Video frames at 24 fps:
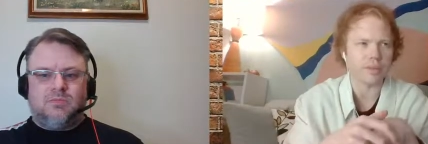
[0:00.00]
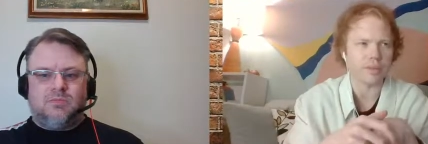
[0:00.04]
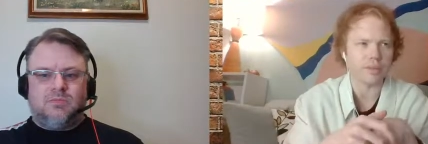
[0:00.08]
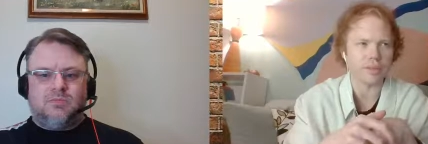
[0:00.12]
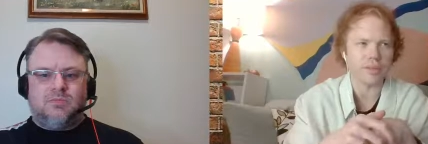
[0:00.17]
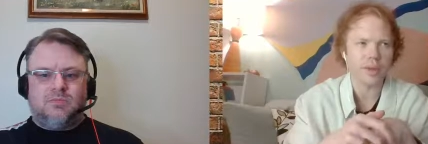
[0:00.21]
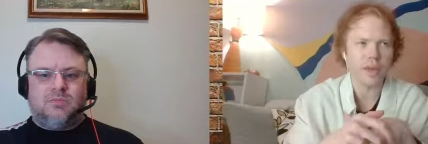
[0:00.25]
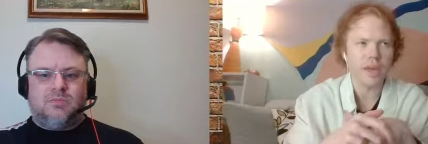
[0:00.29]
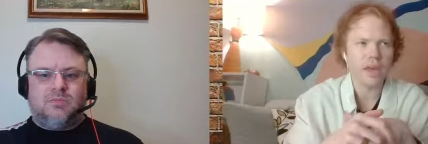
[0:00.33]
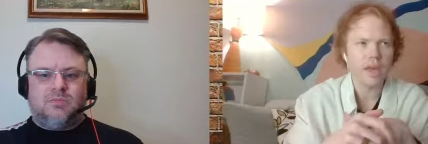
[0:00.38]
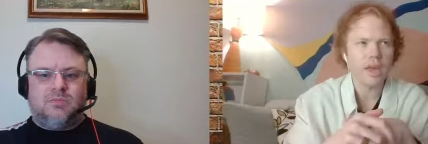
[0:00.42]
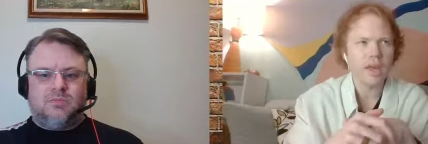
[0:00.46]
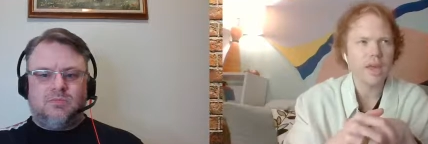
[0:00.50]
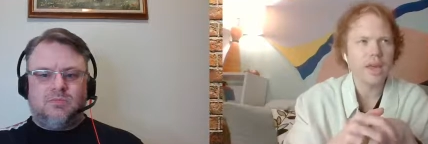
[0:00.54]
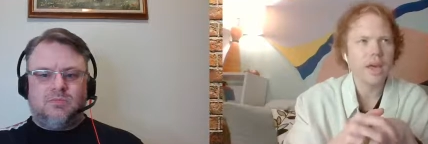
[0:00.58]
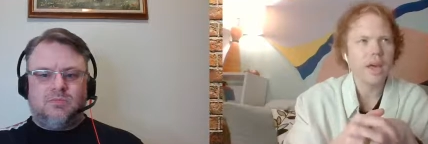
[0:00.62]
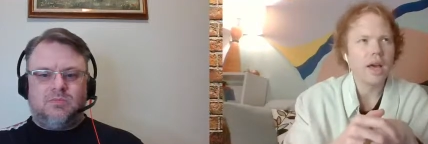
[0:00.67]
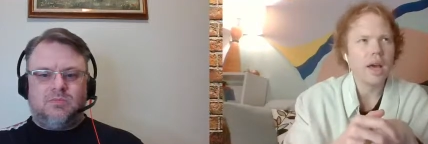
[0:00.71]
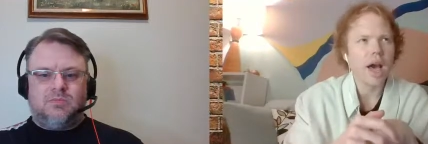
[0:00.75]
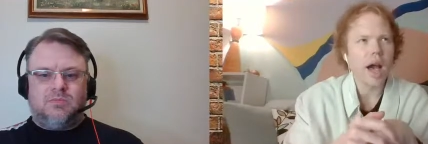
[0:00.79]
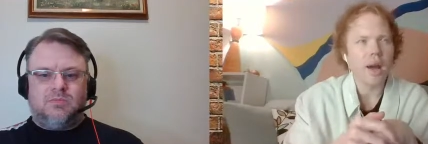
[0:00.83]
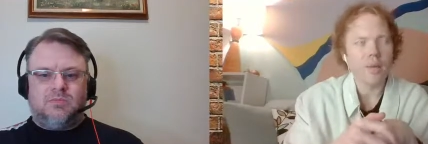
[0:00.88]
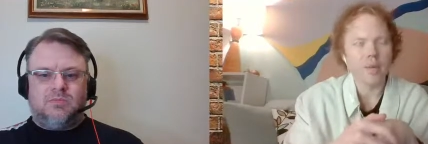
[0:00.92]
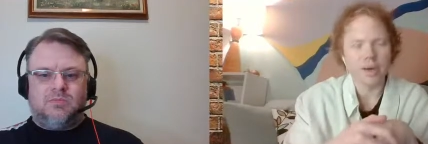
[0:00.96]
Speaker 1: Of,
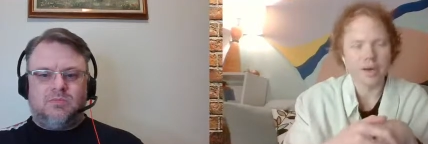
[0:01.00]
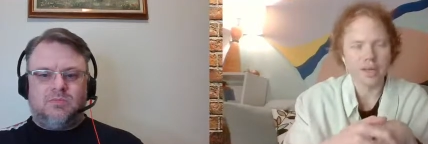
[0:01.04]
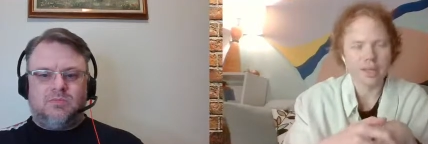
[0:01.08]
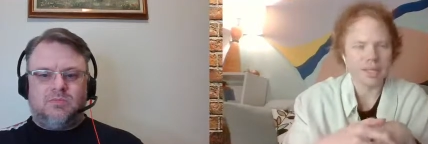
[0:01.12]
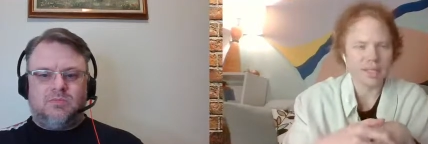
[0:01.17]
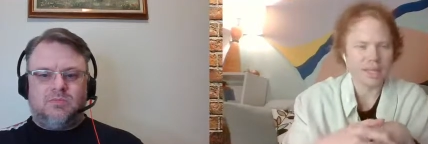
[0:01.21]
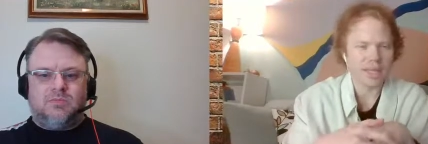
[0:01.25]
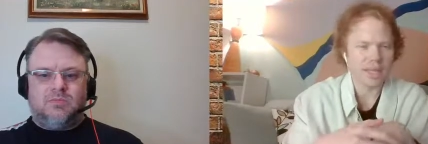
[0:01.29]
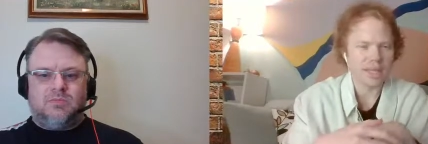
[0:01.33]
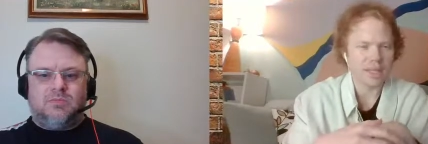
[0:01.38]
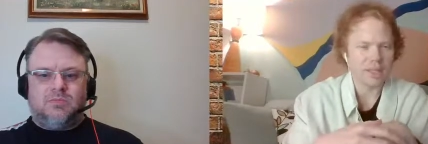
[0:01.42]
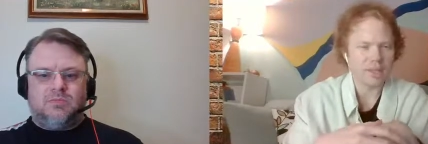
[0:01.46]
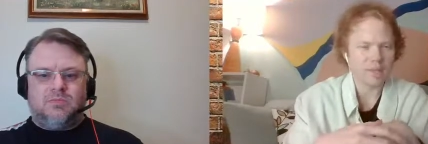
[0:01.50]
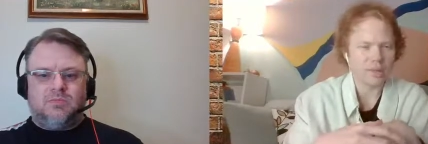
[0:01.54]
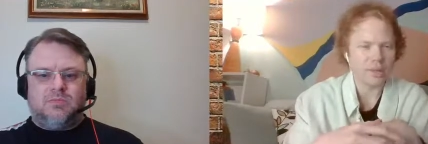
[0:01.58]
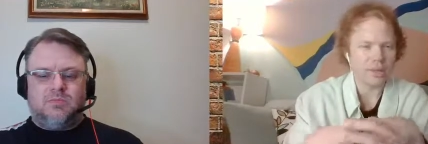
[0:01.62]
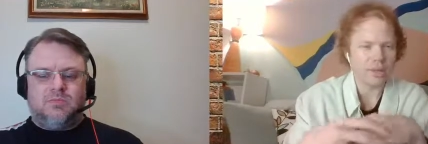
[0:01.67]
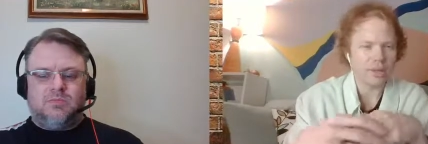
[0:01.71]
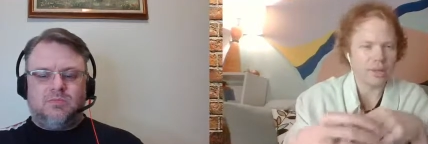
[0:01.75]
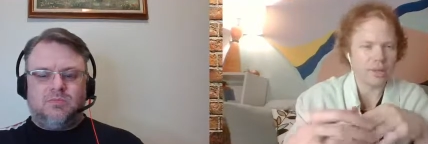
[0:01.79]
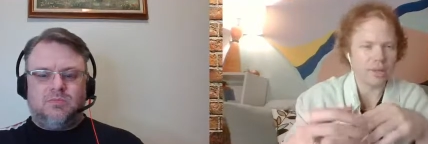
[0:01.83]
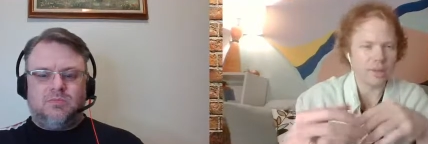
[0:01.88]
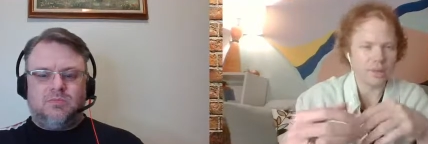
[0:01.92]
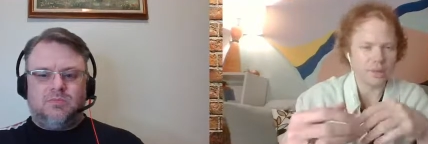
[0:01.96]
I wanted to get into
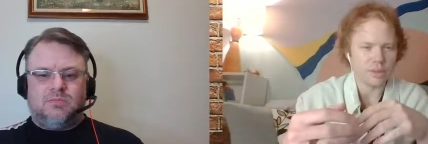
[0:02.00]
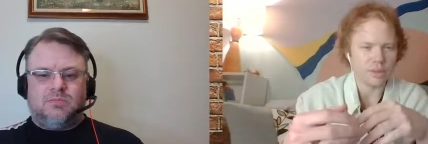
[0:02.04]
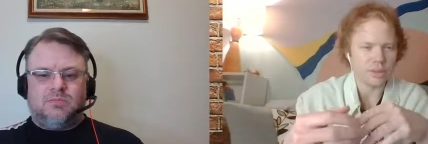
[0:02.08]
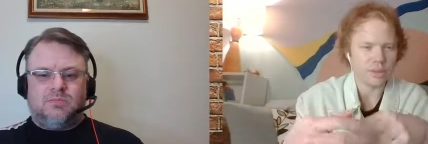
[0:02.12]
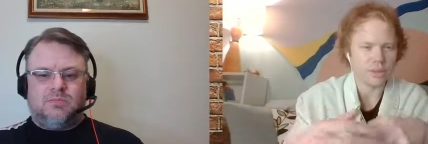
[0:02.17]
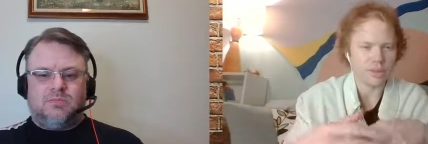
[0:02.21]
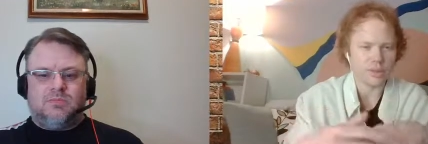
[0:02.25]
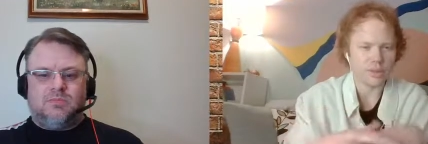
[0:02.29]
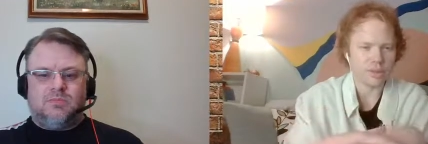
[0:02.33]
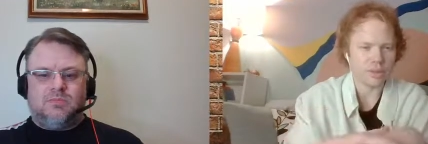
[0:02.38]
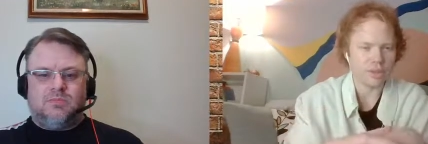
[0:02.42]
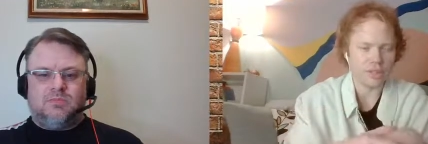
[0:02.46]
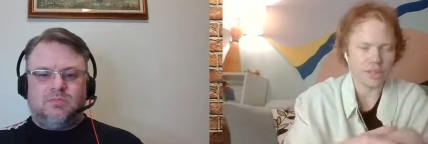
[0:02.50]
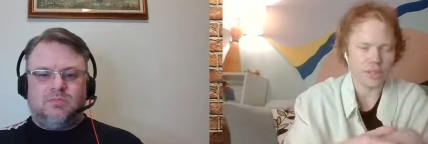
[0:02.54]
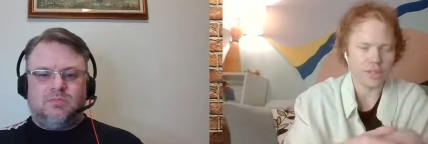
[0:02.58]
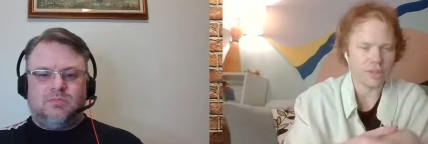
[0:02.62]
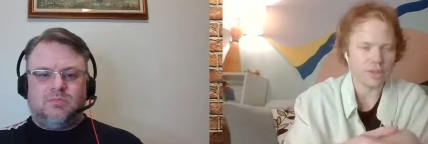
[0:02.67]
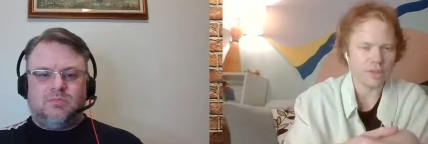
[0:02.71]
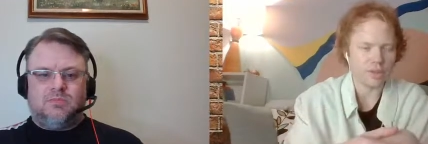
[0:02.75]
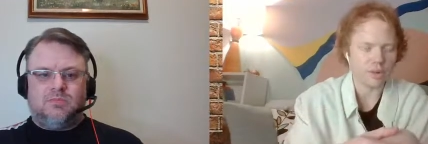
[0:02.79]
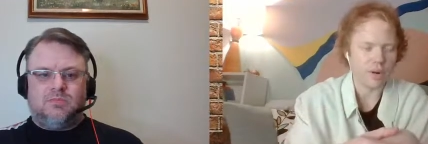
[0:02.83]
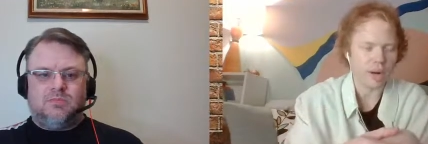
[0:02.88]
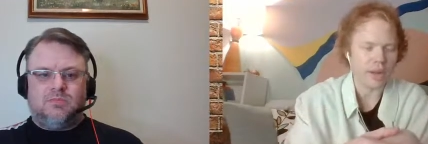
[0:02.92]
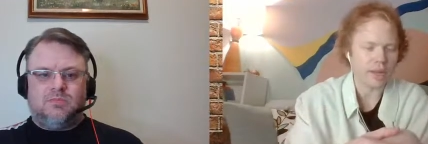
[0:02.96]
it and was interested in
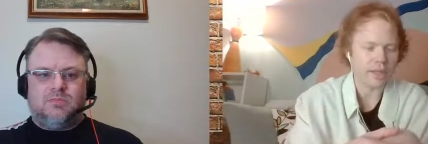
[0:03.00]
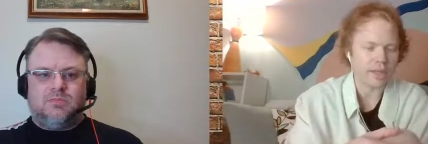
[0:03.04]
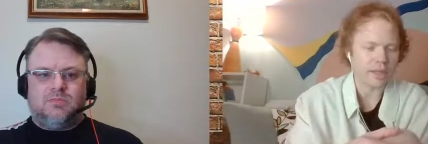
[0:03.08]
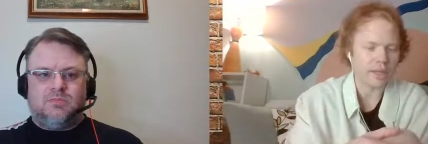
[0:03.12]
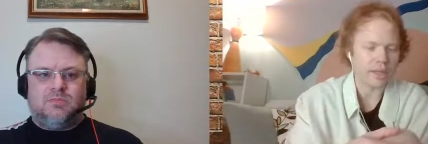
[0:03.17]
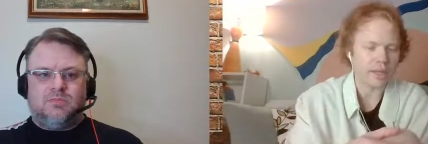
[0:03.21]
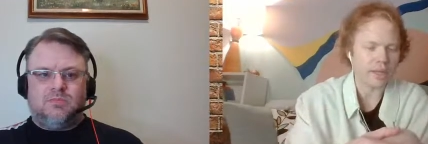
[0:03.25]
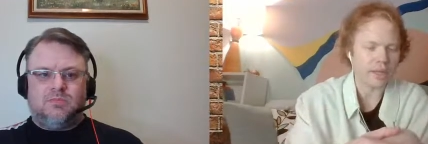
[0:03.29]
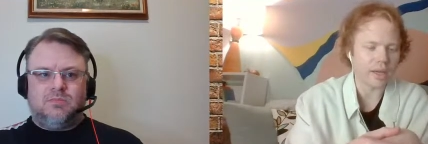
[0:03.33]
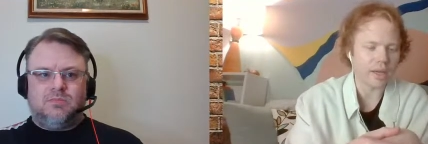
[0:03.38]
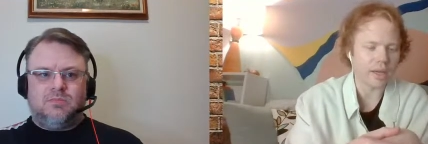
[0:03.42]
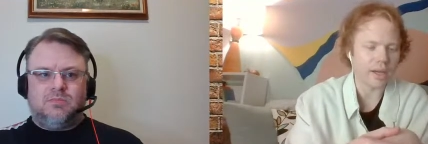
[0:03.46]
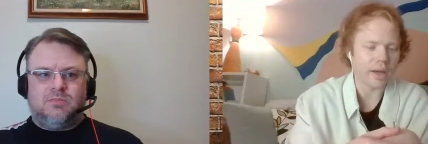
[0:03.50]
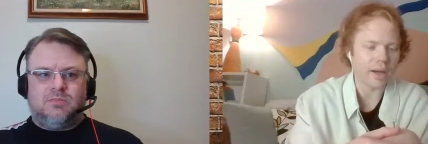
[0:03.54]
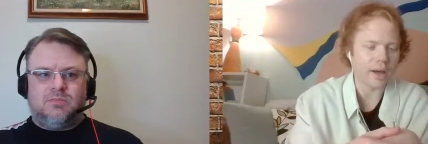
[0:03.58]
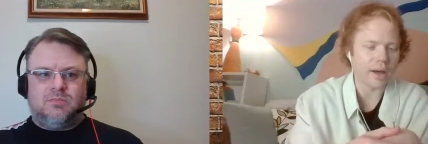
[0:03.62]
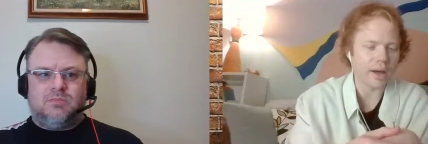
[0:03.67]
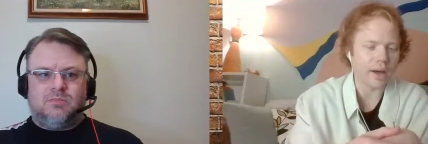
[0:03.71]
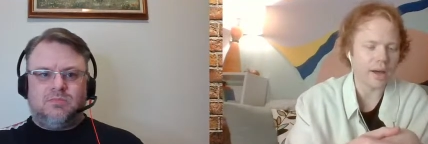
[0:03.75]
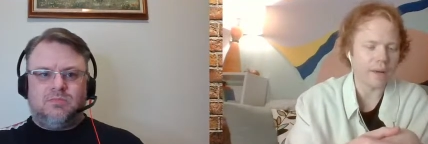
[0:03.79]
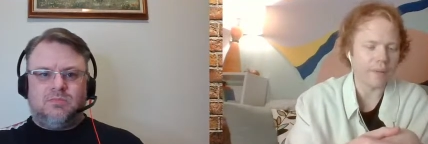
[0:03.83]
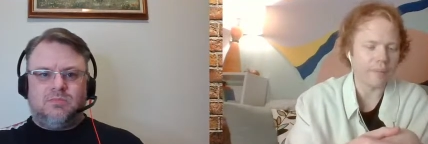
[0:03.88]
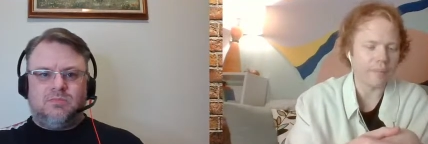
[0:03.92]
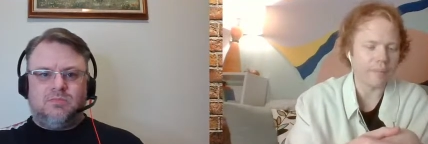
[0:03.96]
directing.
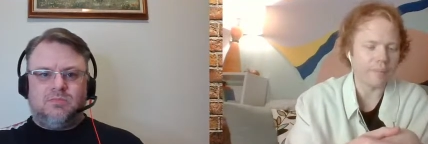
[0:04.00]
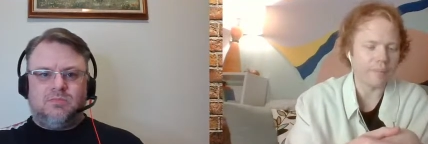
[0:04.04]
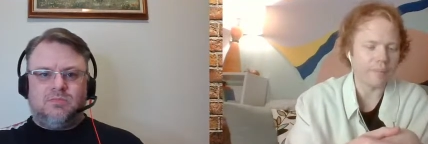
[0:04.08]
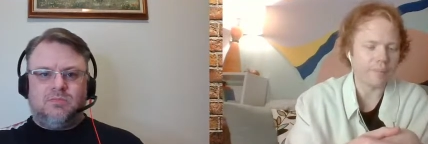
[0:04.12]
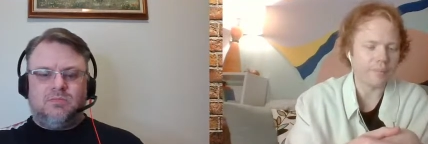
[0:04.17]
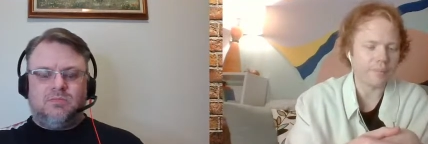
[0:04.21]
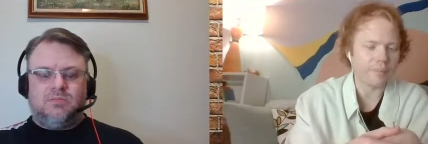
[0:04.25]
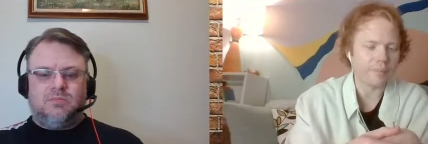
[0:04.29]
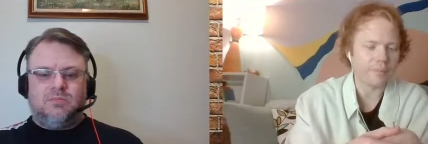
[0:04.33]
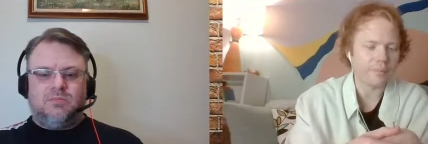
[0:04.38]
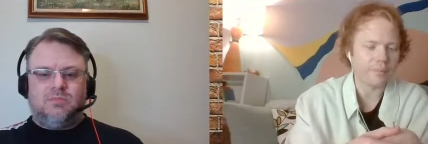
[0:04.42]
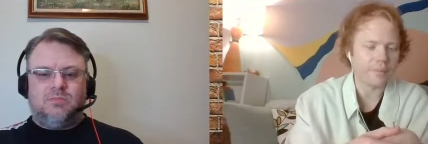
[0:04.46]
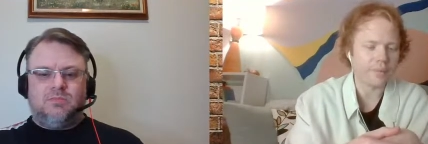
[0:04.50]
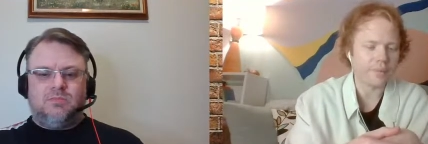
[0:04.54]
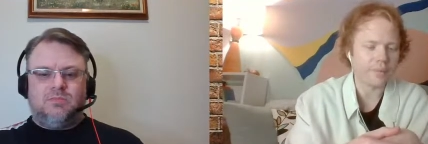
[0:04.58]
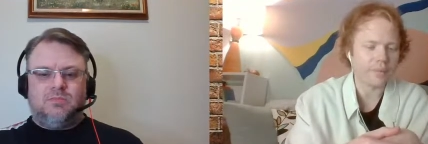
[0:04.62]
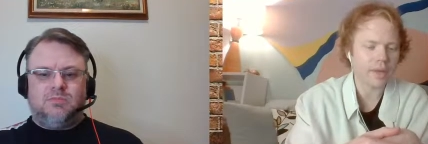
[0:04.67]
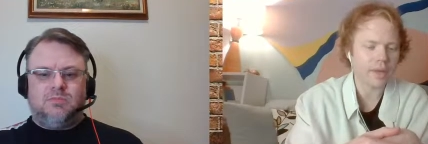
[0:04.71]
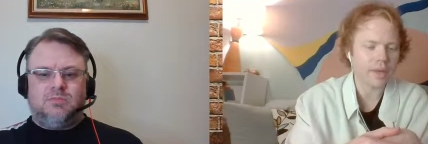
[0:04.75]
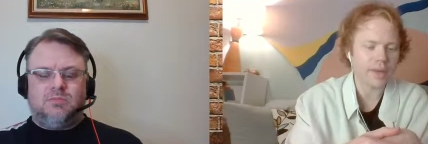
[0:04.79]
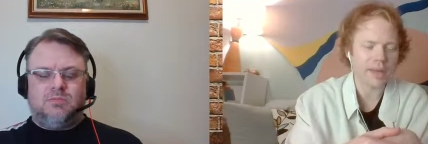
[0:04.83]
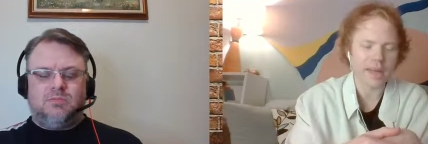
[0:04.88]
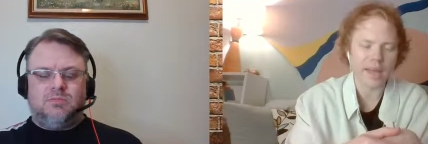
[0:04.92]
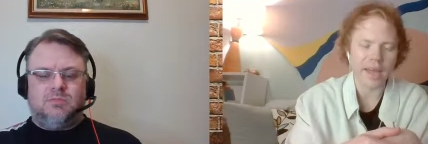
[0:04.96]
Um,
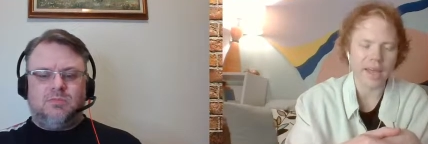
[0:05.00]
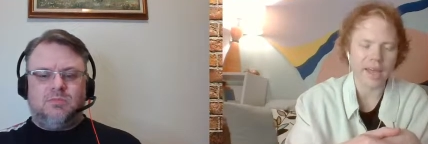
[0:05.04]
and